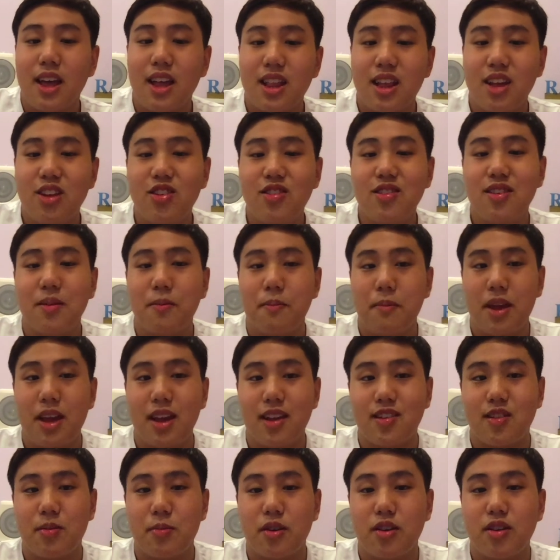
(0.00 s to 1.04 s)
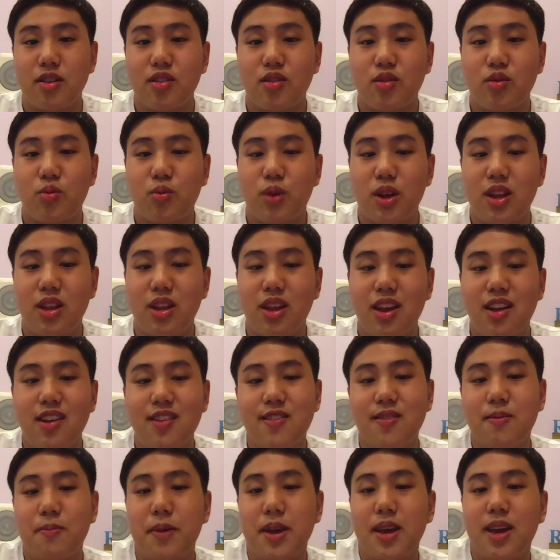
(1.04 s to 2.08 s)
They're just amazed because when they
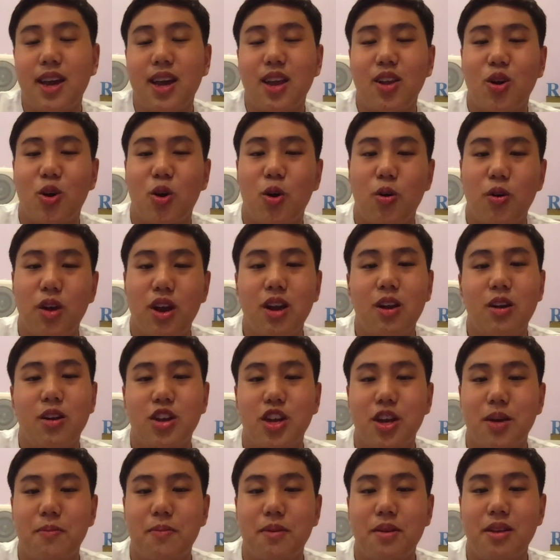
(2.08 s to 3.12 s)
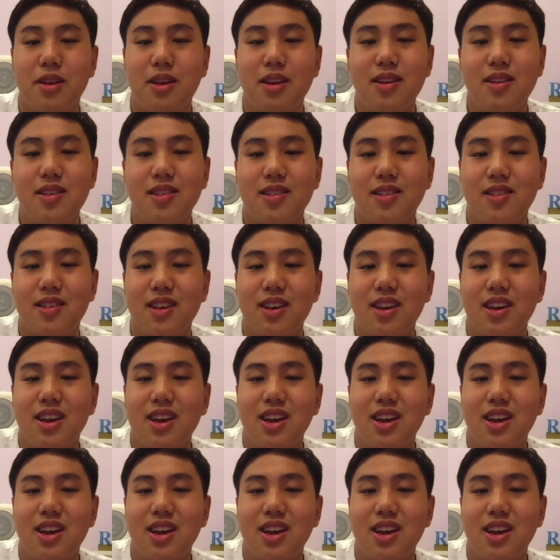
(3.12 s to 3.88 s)
speak in Korean or Japanese,